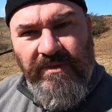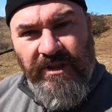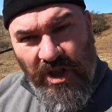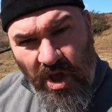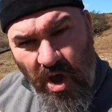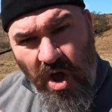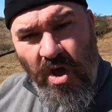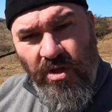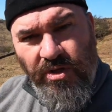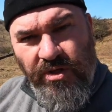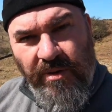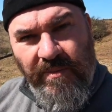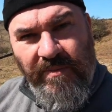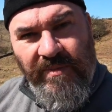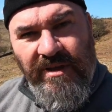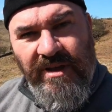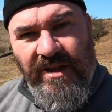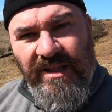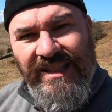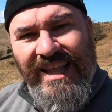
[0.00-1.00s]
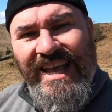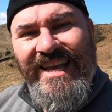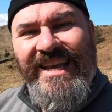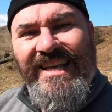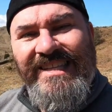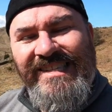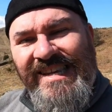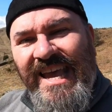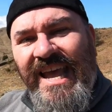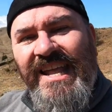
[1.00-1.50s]
Like
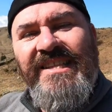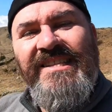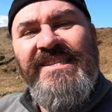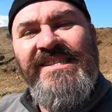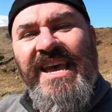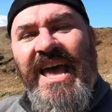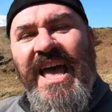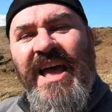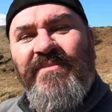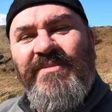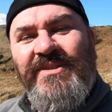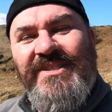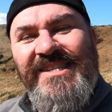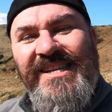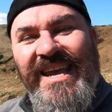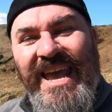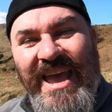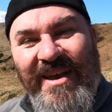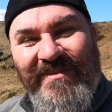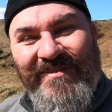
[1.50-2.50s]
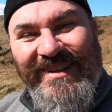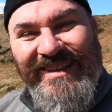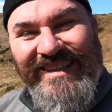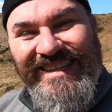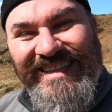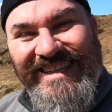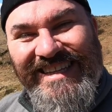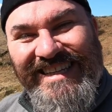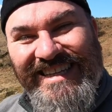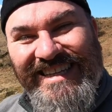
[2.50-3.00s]
your 10 times table.